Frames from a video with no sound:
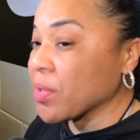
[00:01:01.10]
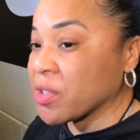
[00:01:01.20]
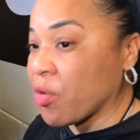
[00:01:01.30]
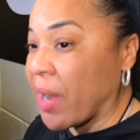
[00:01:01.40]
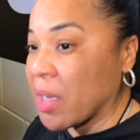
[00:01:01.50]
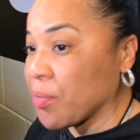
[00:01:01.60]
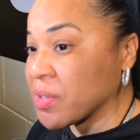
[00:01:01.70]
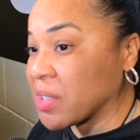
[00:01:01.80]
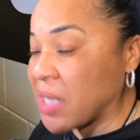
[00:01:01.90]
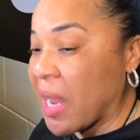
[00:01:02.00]
It was great. It
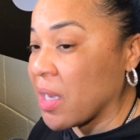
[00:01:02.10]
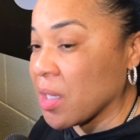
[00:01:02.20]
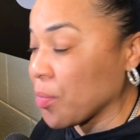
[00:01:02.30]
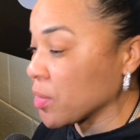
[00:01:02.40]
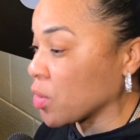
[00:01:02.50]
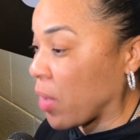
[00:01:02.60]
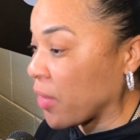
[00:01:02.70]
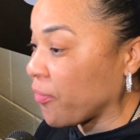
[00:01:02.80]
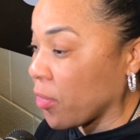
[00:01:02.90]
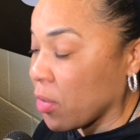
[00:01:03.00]
was exciting. It was
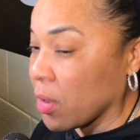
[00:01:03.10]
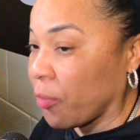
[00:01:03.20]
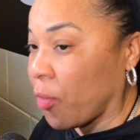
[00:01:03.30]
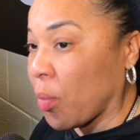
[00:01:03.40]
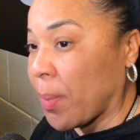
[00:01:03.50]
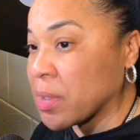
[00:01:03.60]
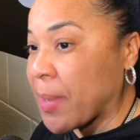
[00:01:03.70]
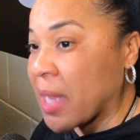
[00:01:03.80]
great for women's